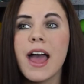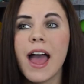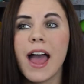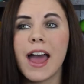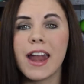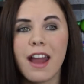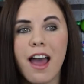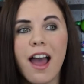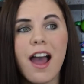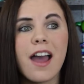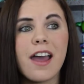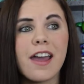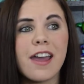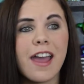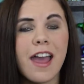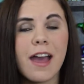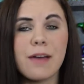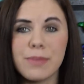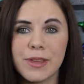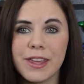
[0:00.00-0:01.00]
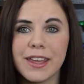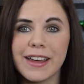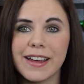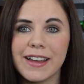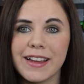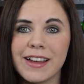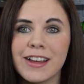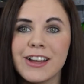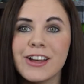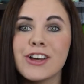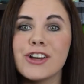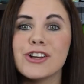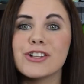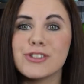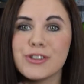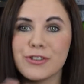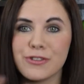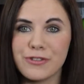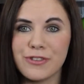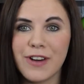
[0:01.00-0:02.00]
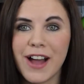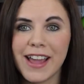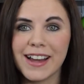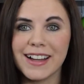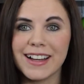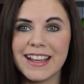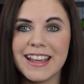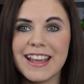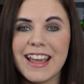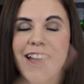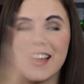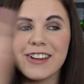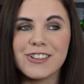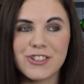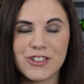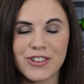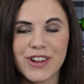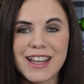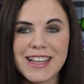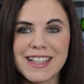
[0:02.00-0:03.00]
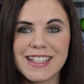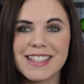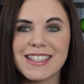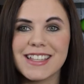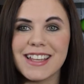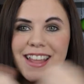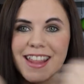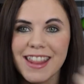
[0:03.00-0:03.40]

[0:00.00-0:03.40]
and I am here to finally address